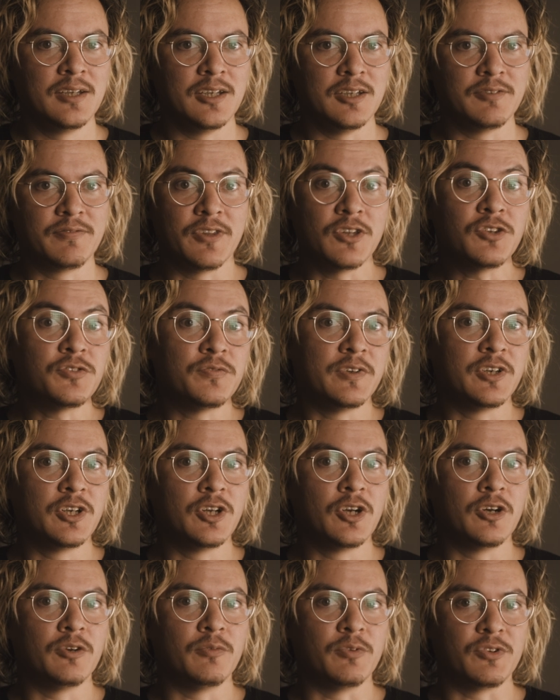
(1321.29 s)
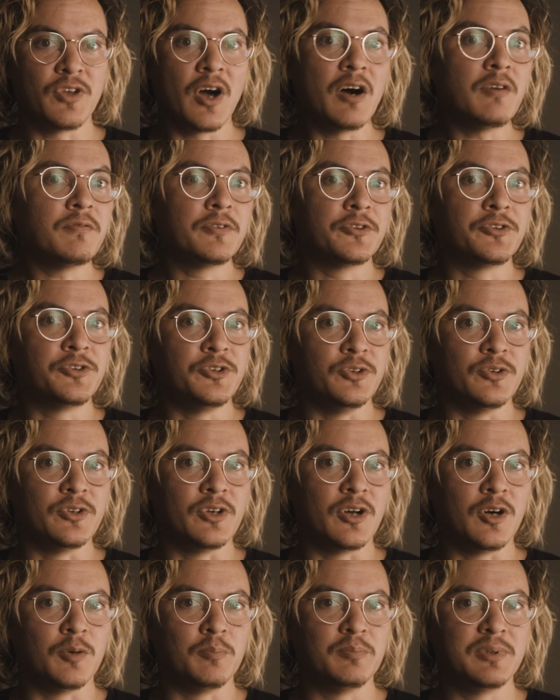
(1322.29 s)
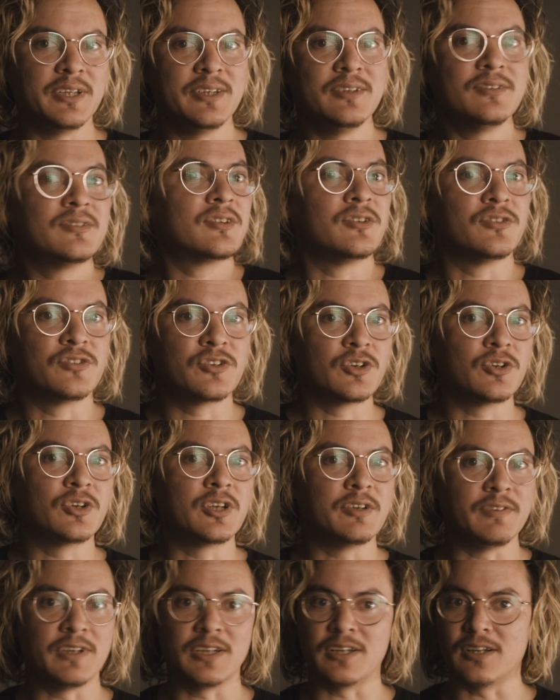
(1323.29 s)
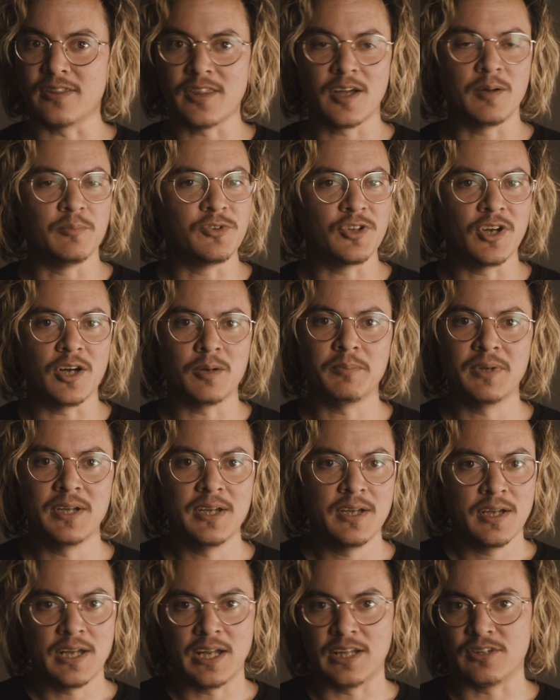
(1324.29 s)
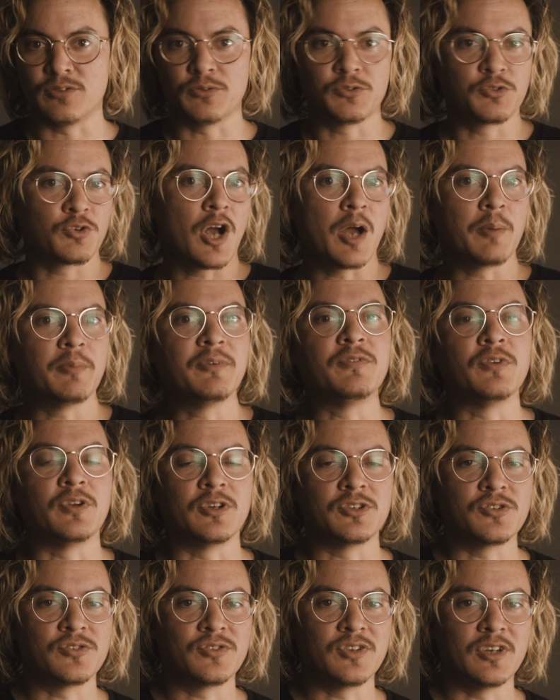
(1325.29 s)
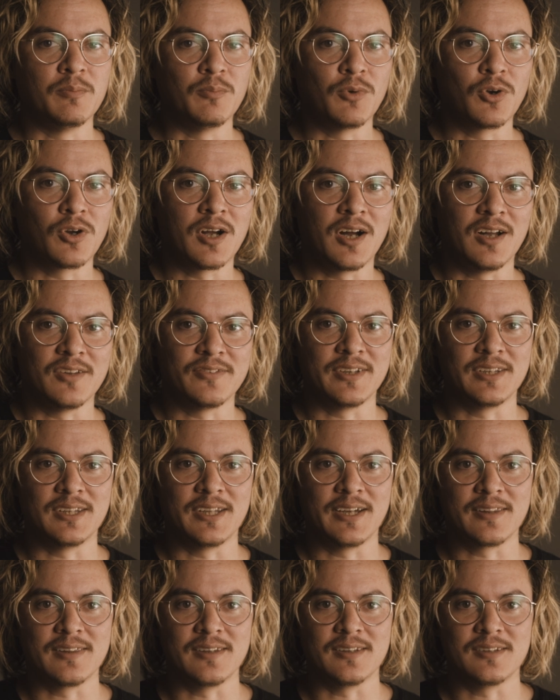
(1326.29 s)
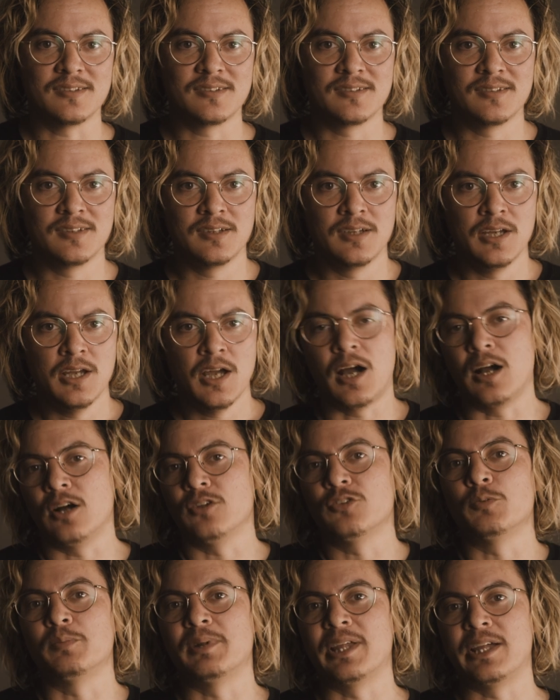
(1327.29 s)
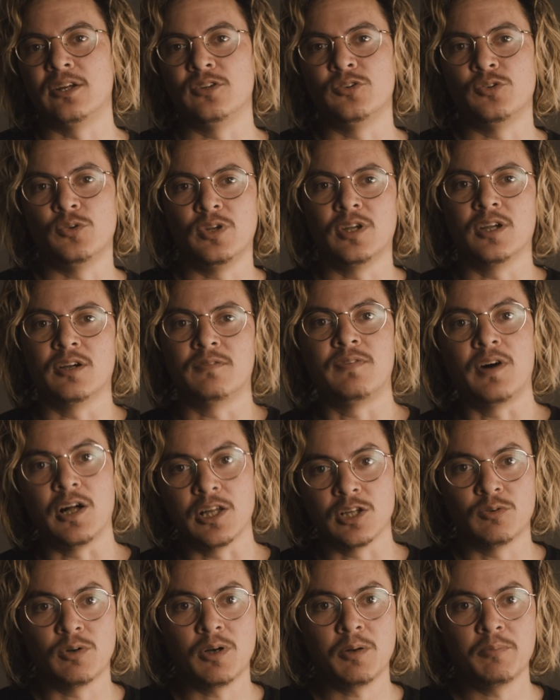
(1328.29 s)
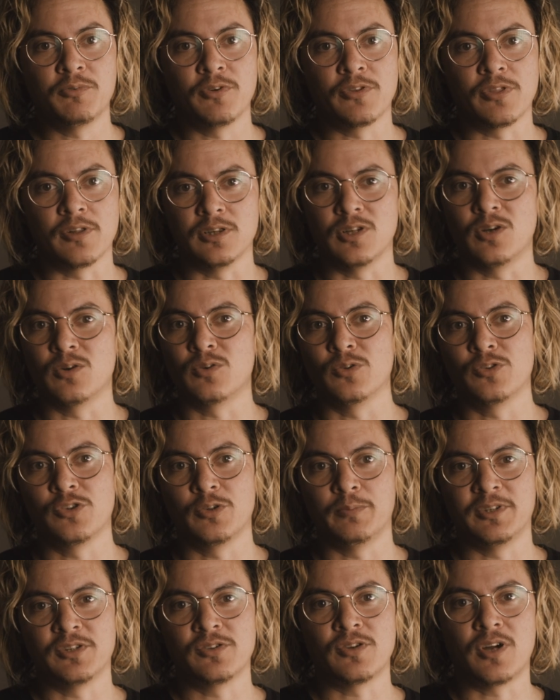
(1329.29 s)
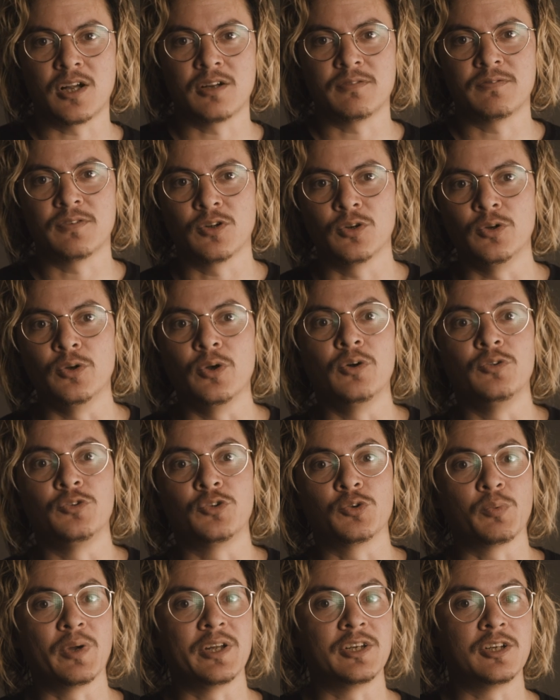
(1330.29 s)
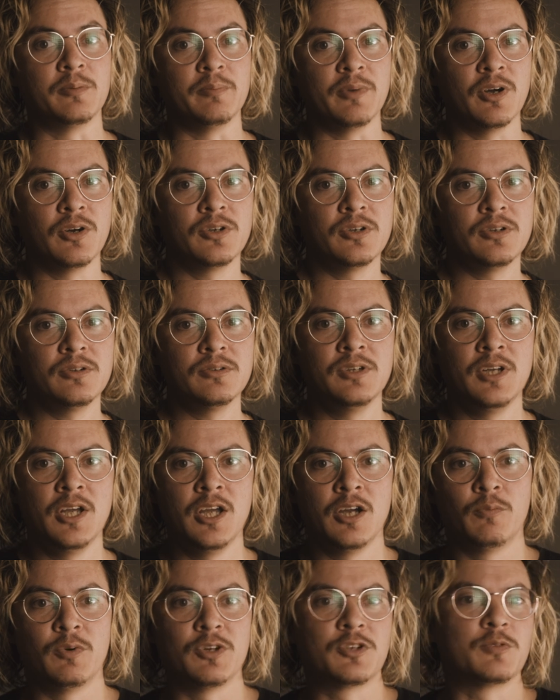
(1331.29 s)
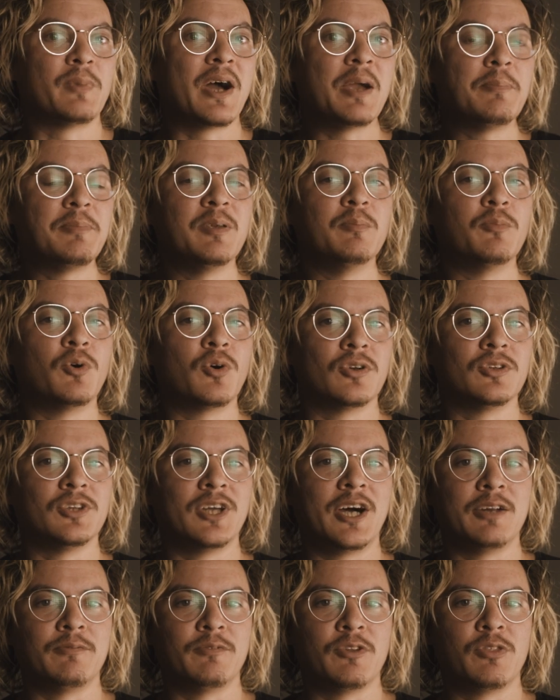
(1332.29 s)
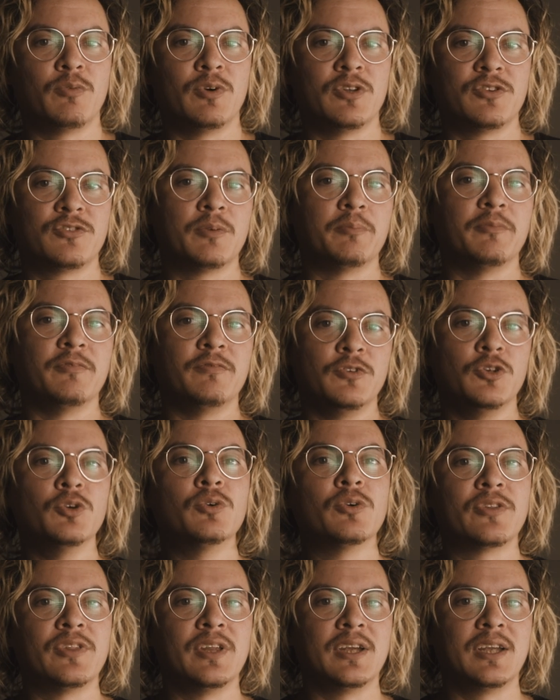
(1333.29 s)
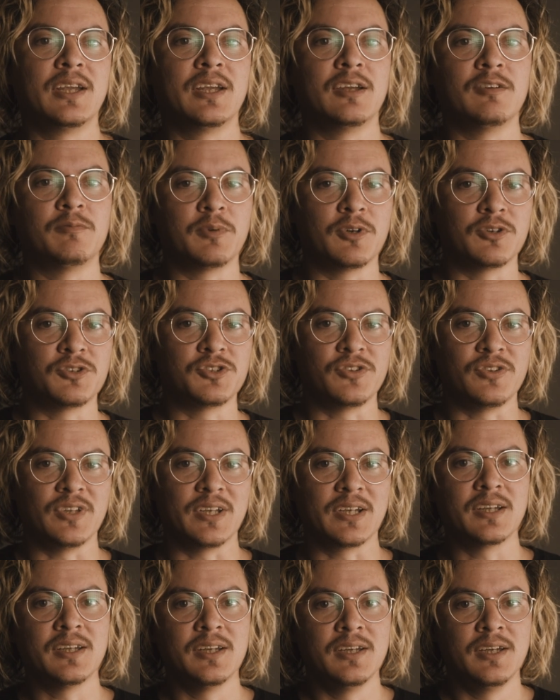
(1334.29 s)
If this video was helpful to you at all, please consider giving it a thumbs up and subscribe if you're interested in more content like this. I also plan on doing a follow-up with a local cinematographer who owns a red Komodo, which might be more in line with what some of you are thinking of purchasing.